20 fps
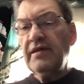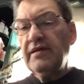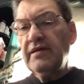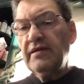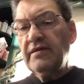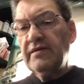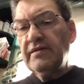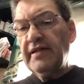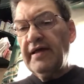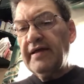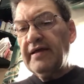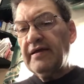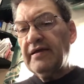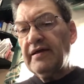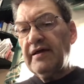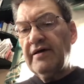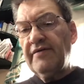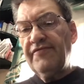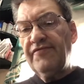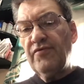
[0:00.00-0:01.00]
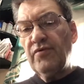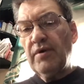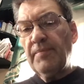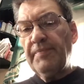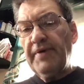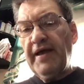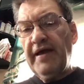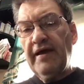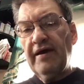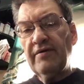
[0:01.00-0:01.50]
like 4
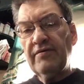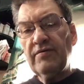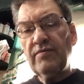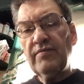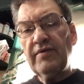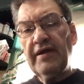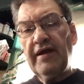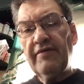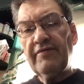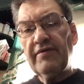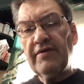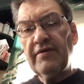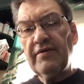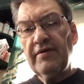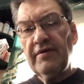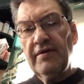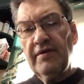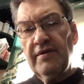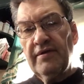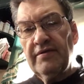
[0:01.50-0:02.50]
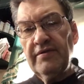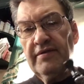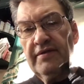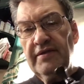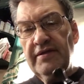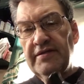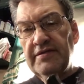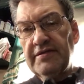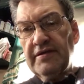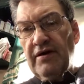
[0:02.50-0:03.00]
pound or whatever,
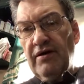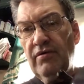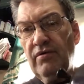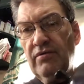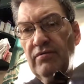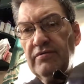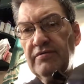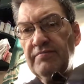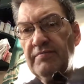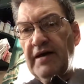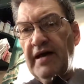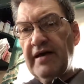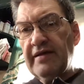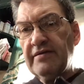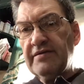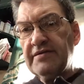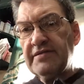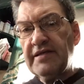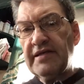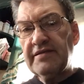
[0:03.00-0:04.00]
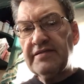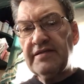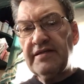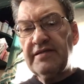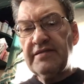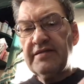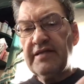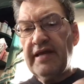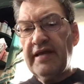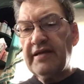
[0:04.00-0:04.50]
this old Model
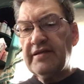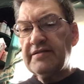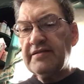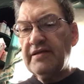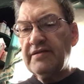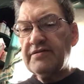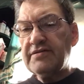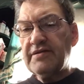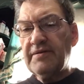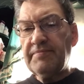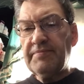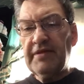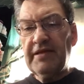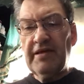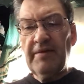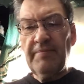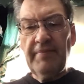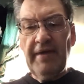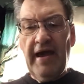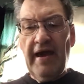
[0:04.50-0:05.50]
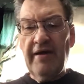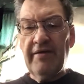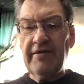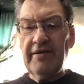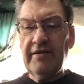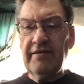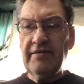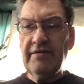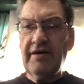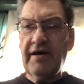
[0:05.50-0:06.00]
66, there's something about
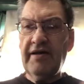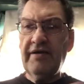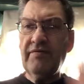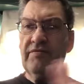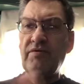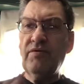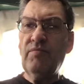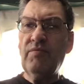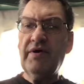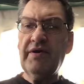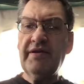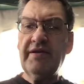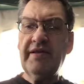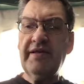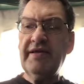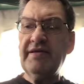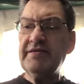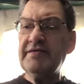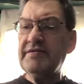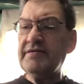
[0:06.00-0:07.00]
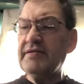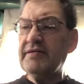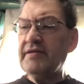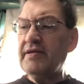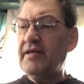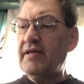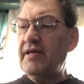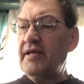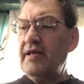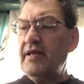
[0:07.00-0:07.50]
it, I don't know what it is,
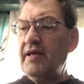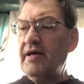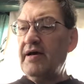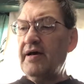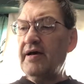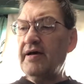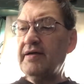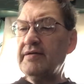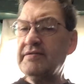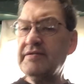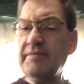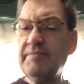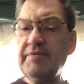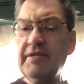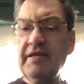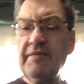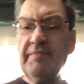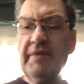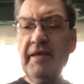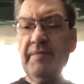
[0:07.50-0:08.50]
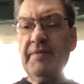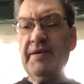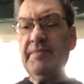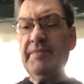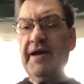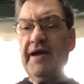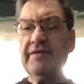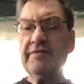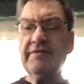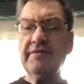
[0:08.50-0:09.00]
something maybe
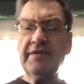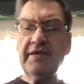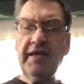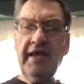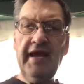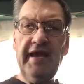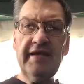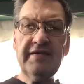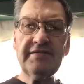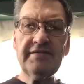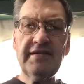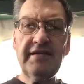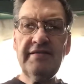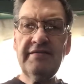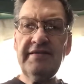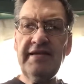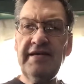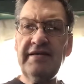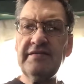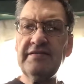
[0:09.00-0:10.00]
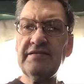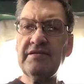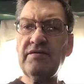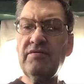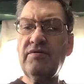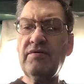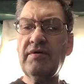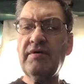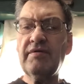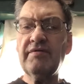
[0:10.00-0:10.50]
about the casting disc
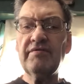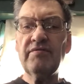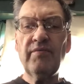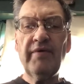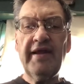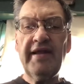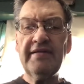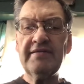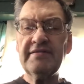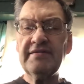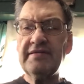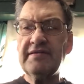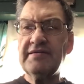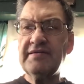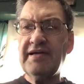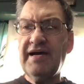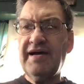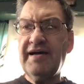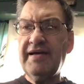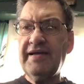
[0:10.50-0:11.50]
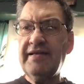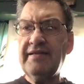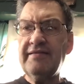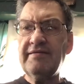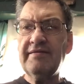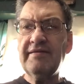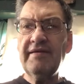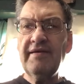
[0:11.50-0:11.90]
or the way it's designed.